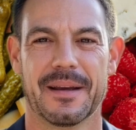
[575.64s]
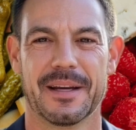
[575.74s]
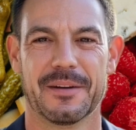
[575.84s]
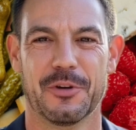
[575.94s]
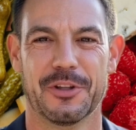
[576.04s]

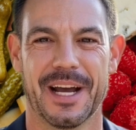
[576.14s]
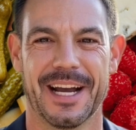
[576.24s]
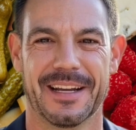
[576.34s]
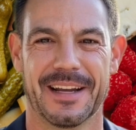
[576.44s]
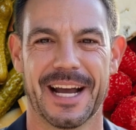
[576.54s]
If your
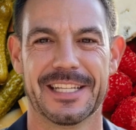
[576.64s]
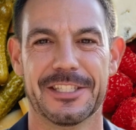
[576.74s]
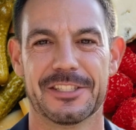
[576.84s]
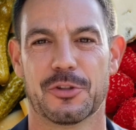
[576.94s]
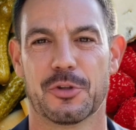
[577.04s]
diet lacks
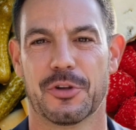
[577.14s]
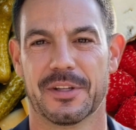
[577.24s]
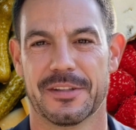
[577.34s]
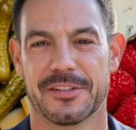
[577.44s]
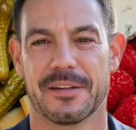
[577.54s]
these
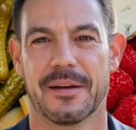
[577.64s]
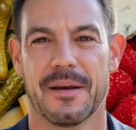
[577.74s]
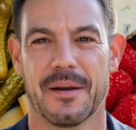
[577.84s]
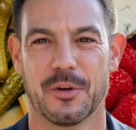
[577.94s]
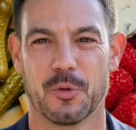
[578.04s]
nutrients,
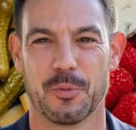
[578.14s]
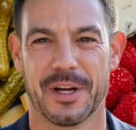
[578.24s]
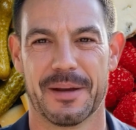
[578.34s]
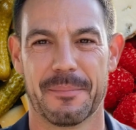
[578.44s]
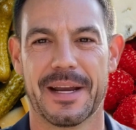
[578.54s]
your
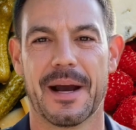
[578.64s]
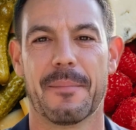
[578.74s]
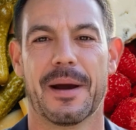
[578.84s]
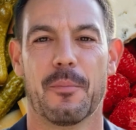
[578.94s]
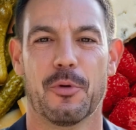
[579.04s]
brain may not
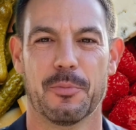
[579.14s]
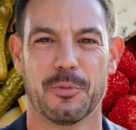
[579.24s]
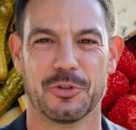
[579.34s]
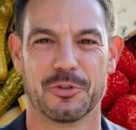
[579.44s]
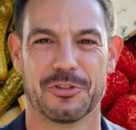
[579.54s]
be able to
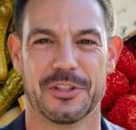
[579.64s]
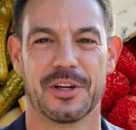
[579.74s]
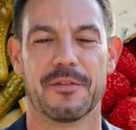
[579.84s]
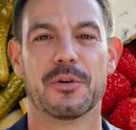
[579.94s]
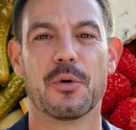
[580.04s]
produce
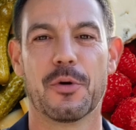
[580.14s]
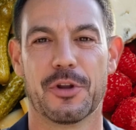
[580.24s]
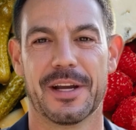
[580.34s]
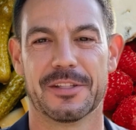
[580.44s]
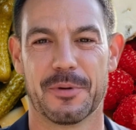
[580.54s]
enough
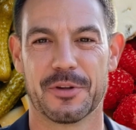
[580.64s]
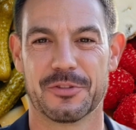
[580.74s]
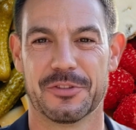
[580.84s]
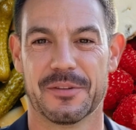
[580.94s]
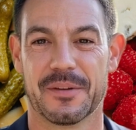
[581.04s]

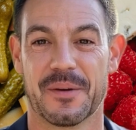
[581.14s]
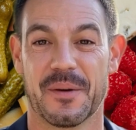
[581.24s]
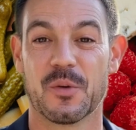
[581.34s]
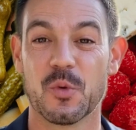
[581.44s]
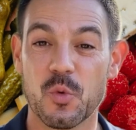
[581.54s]
neurotransmitters,
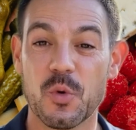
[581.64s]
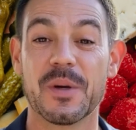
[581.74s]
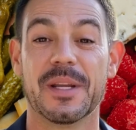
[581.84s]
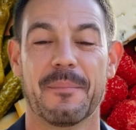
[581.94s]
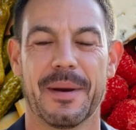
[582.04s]
or
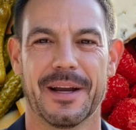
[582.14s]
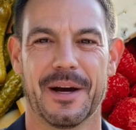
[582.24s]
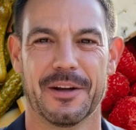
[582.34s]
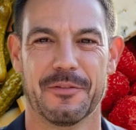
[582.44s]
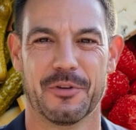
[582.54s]
it may
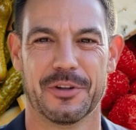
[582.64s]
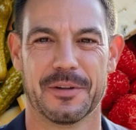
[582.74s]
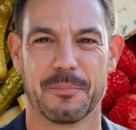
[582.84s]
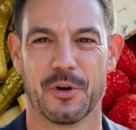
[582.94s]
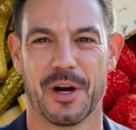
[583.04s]
not convert
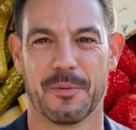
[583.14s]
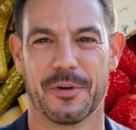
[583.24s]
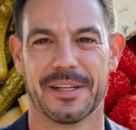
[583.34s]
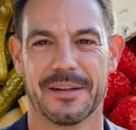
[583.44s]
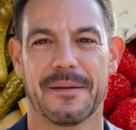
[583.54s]
them
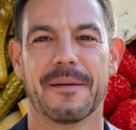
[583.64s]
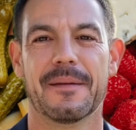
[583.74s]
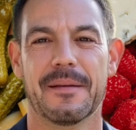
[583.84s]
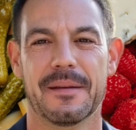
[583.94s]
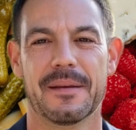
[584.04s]
properly.
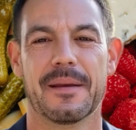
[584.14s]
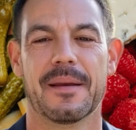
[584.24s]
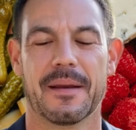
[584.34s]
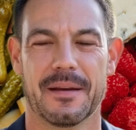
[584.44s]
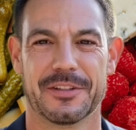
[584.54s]

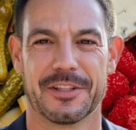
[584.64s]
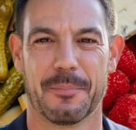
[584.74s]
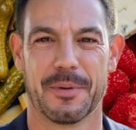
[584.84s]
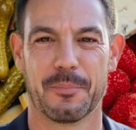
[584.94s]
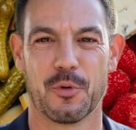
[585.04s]
Some
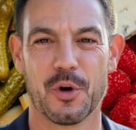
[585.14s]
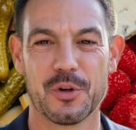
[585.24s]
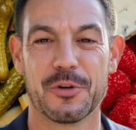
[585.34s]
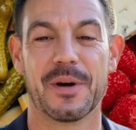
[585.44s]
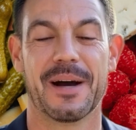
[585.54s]
people
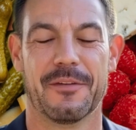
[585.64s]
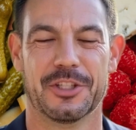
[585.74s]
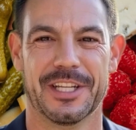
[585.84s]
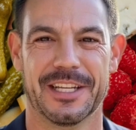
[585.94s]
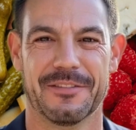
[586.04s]
also have
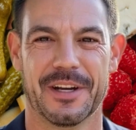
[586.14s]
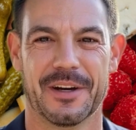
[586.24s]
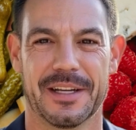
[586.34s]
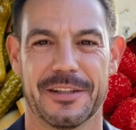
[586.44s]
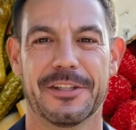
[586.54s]
genetic
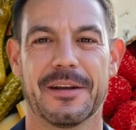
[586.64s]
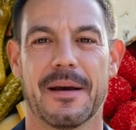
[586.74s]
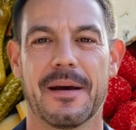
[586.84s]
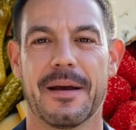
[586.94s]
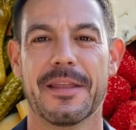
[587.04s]
variants,
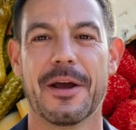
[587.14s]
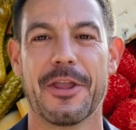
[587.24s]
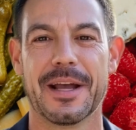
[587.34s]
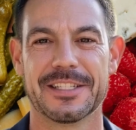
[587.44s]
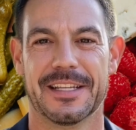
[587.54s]
such
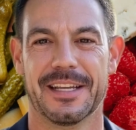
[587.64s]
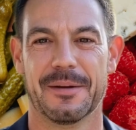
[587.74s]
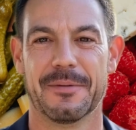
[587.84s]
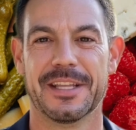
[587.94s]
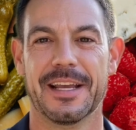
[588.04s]
as
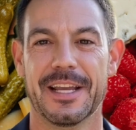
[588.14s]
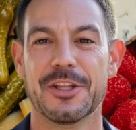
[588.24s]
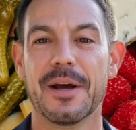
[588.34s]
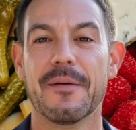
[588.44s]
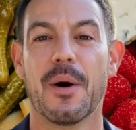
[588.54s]

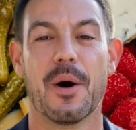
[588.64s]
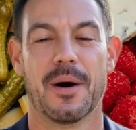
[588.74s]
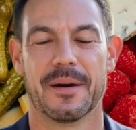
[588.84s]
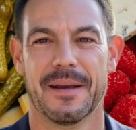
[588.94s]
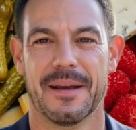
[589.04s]
MTHFR,